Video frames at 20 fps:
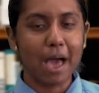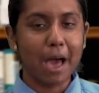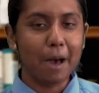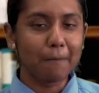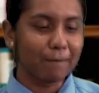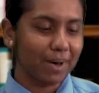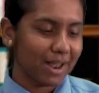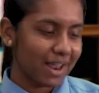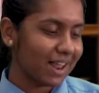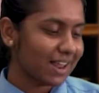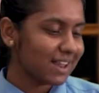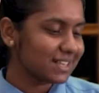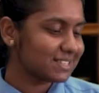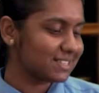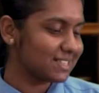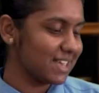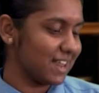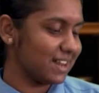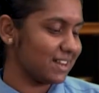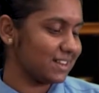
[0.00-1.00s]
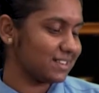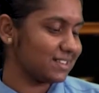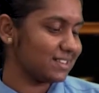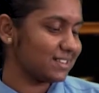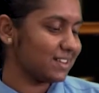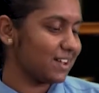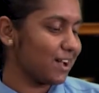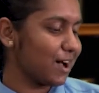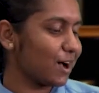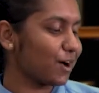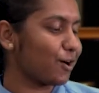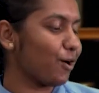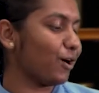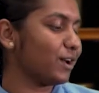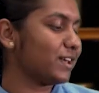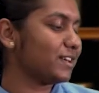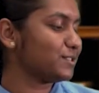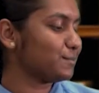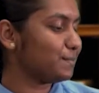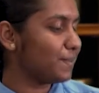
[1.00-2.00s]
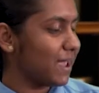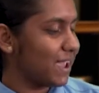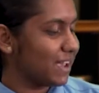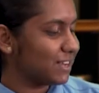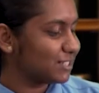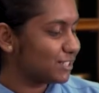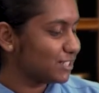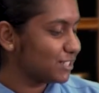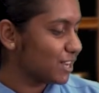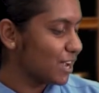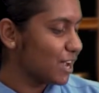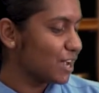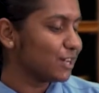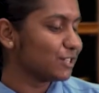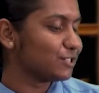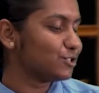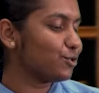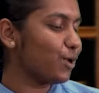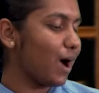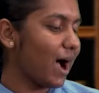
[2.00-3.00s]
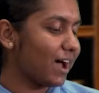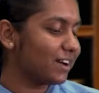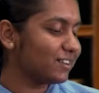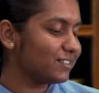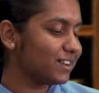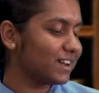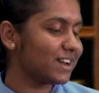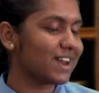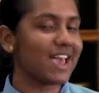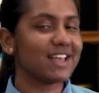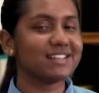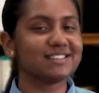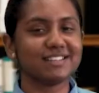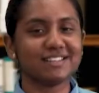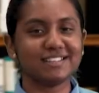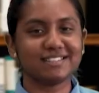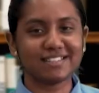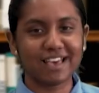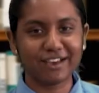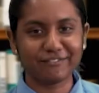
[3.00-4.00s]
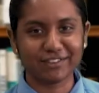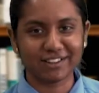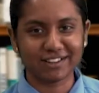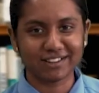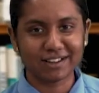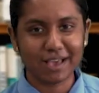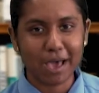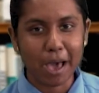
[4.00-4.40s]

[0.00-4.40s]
Malala said, according to page 237,